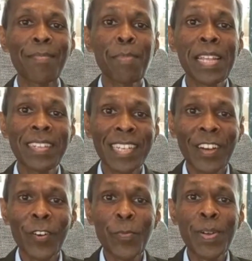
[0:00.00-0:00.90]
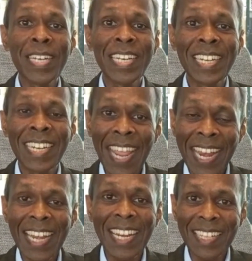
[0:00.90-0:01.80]
Malaysia government
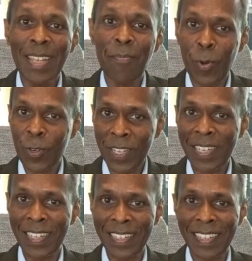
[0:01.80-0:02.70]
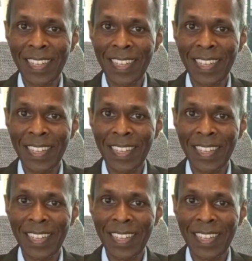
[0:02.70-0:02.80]
greatly supporting us